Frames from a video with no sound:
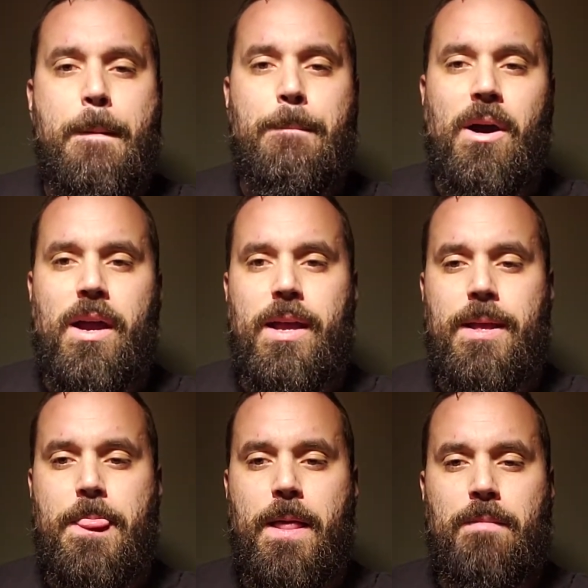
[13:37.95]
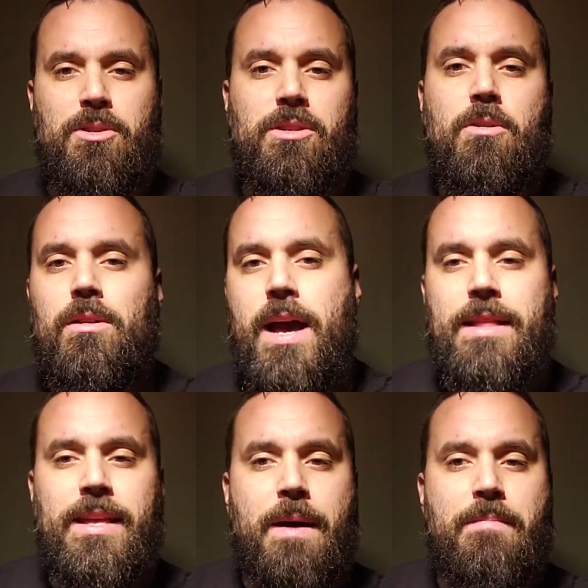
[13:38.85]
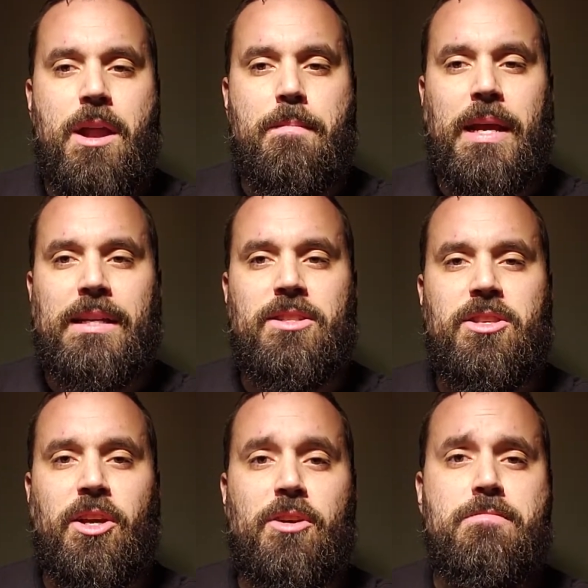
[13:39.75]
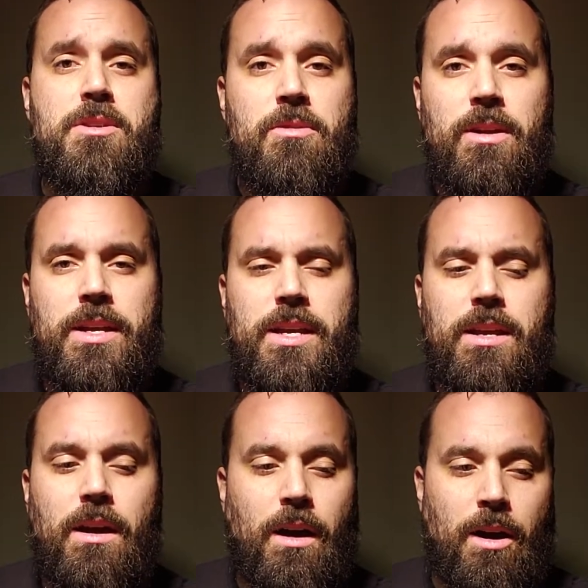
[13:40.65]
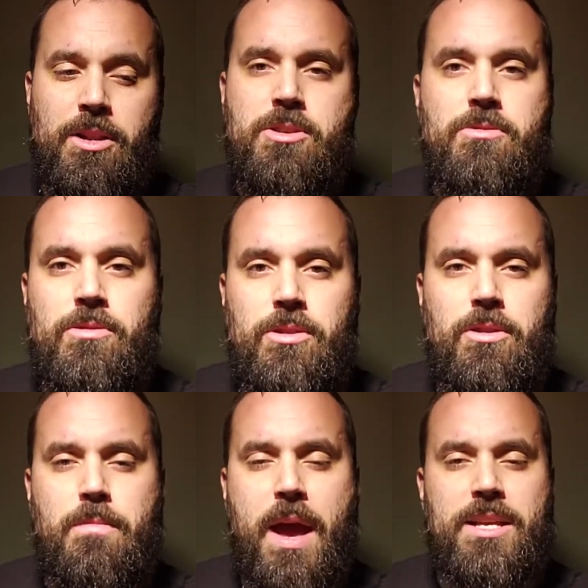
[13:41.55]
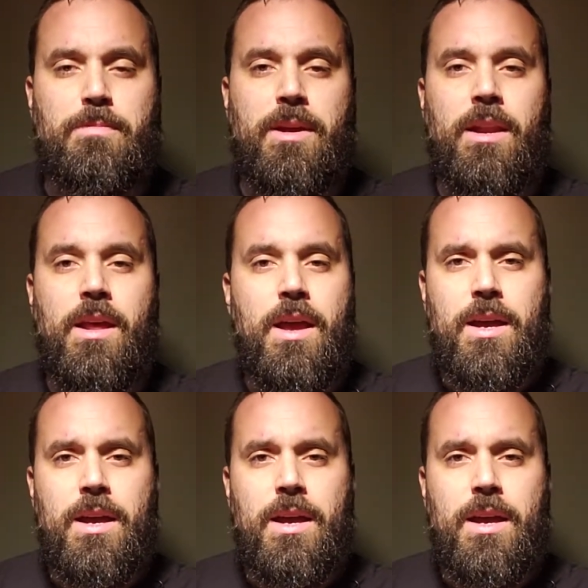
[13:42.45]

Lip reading: but I'm so glad that I'm there, because the community on YouTube has been,